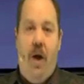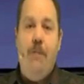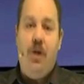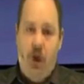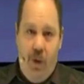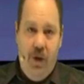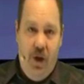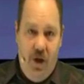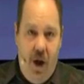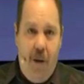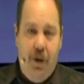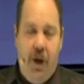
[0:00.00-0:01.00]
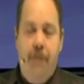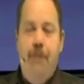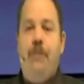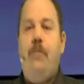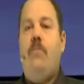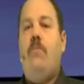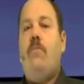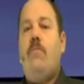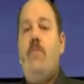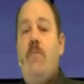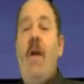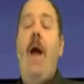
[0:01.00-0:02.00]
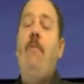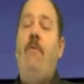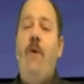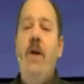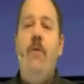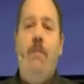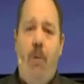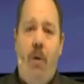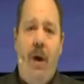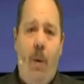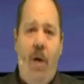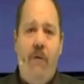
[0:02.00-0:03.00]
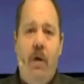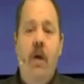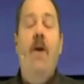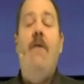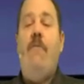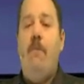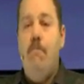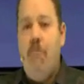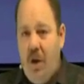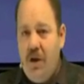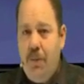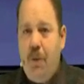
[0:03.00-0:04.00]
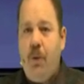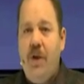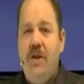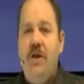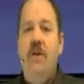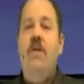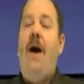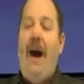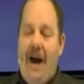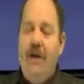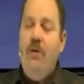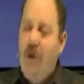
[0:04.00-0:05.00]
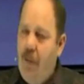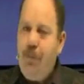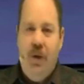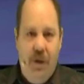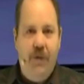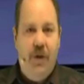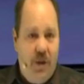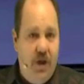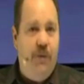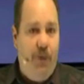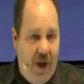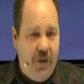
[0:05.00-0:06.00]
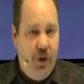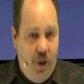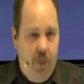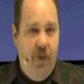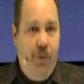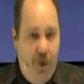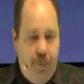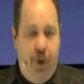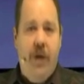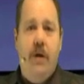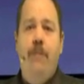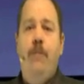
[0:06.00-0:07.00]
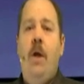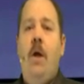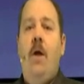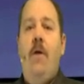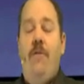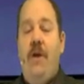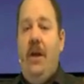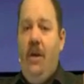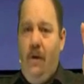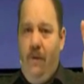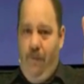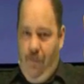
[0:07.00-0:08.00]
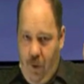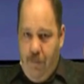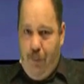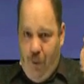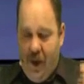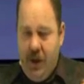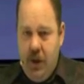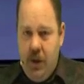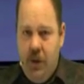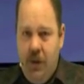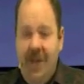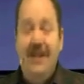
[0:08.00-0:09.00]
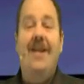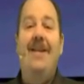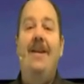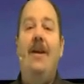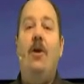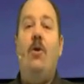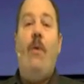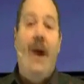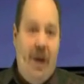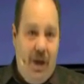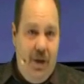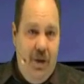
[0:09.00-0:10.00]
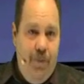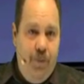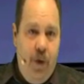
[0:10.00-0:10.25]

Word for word: job showing the anomaly. I'm afraid to report, however, for multiple reasons, I do not believe this is a fossil human footprint. The footprint is in granite.